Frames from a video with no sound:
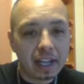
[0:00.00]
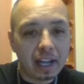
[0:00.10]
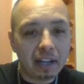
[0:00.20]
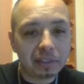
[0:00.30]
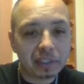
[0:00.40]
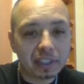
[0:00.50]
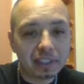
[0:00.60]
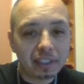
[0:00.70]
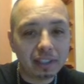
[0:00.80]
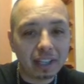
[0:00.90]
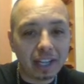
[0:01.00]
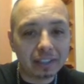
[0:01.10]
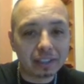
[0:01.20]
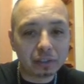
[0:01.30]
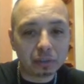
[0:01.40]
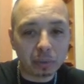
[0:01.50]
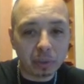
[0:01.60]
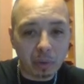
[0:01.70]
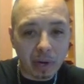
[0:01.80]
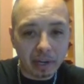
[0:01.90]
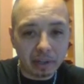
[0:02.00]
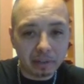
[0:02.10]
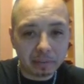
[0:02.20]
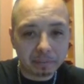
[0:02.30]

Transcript: FCC license required.